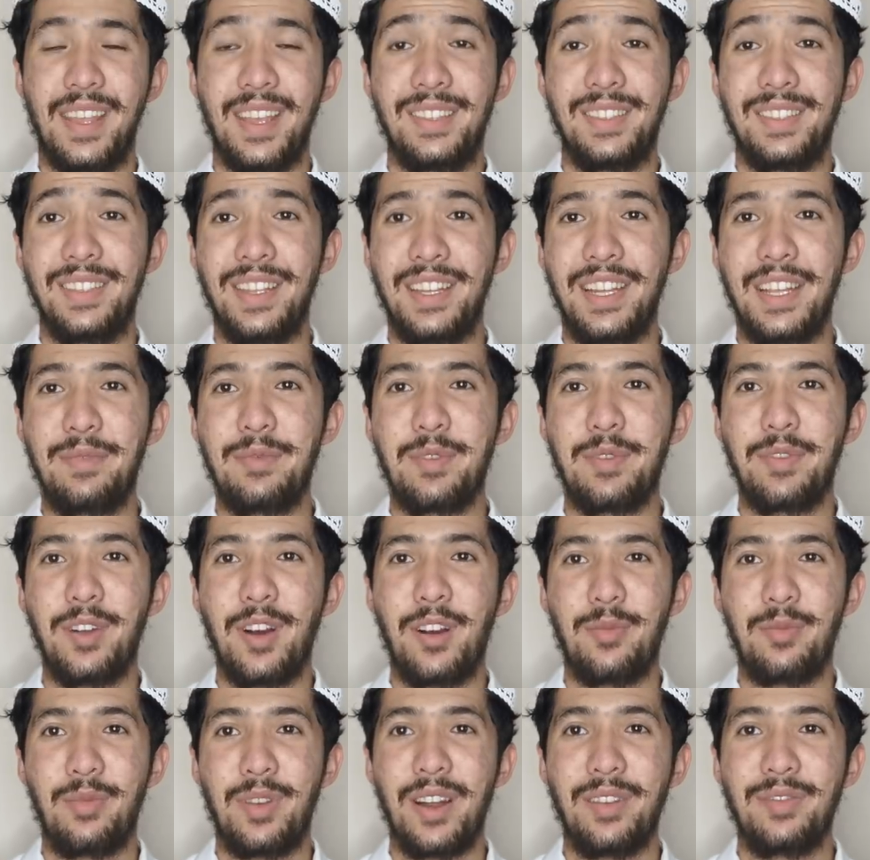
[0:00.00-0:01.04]
It's the name of
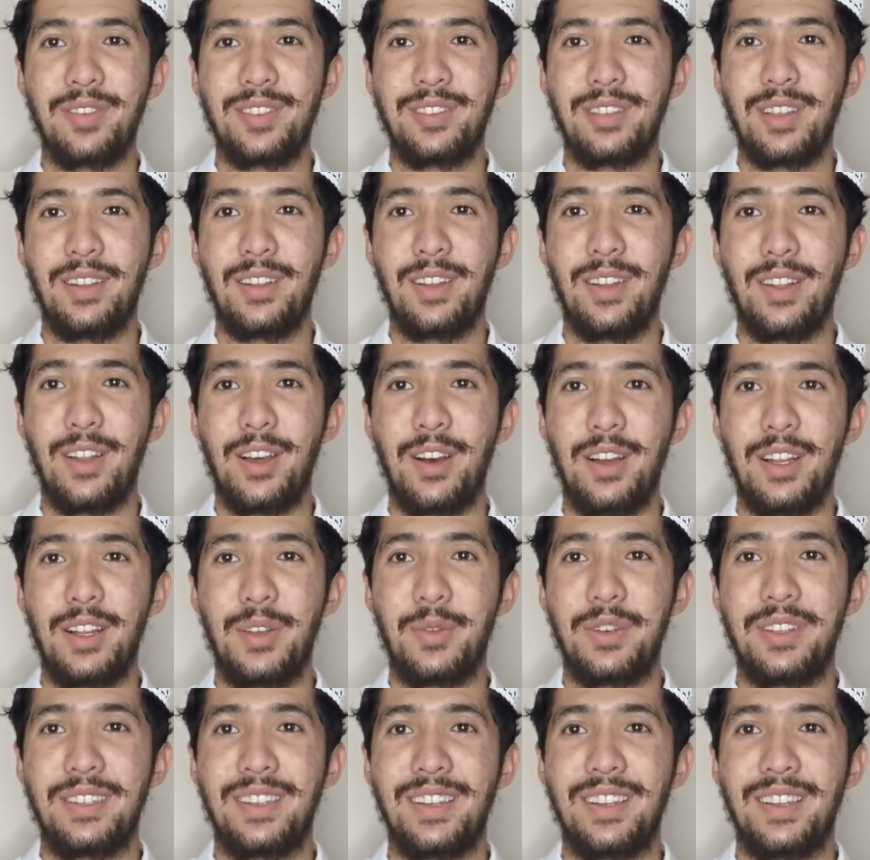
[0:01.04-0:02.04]
our Prophet sallallahu alaihi